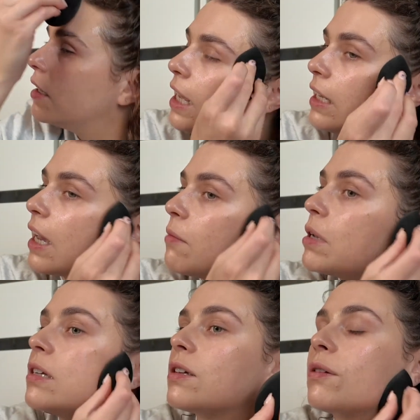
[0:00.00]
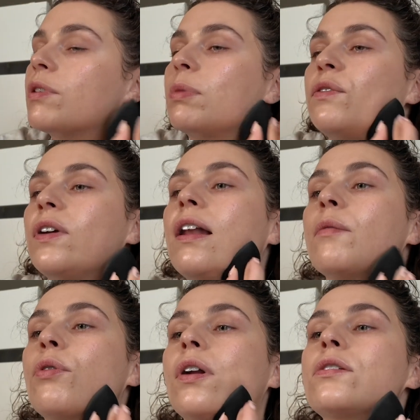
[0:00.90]
And again, because I don't want to be feeling
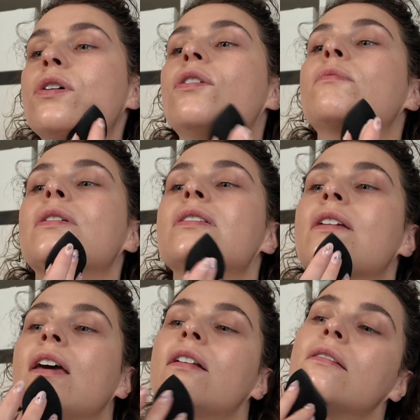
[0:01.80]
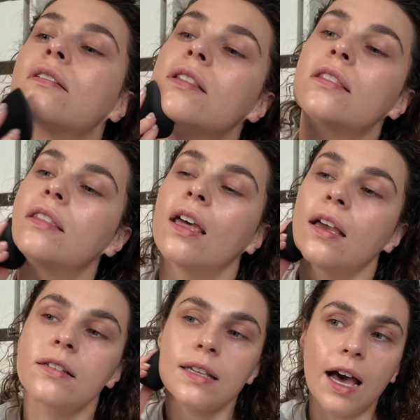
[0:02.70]
product on my skin,
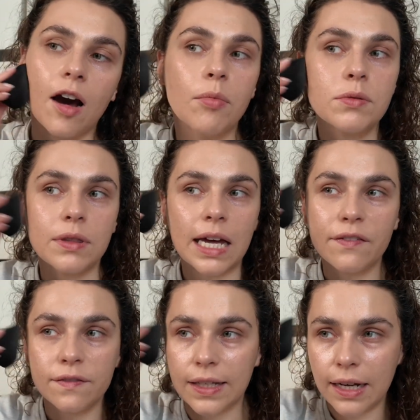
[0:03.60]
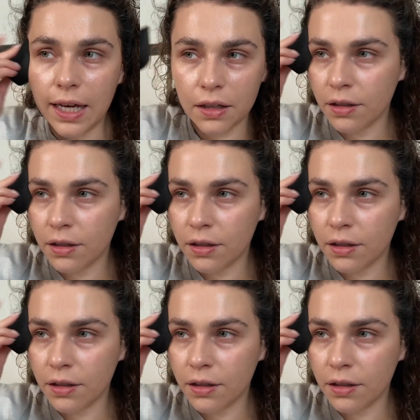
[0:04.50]
this helps with that feeling.